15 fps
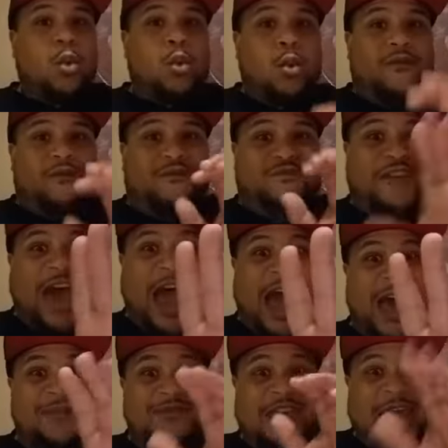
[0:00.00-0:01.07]

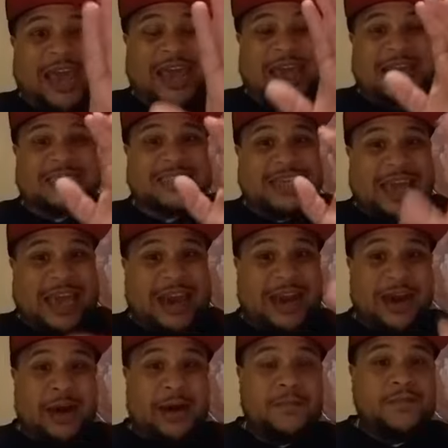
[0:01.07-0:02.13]
5 days
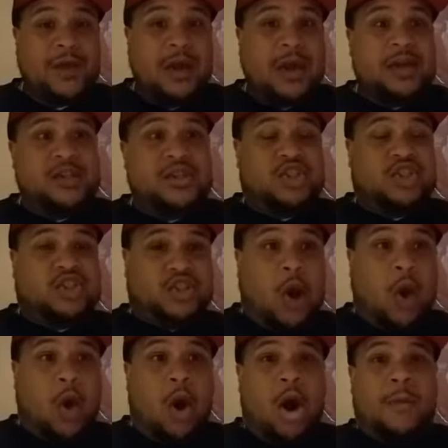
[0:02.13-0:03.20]
later, the
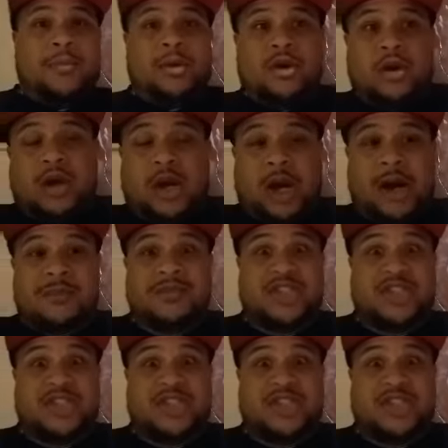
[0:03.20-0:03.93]
storm comes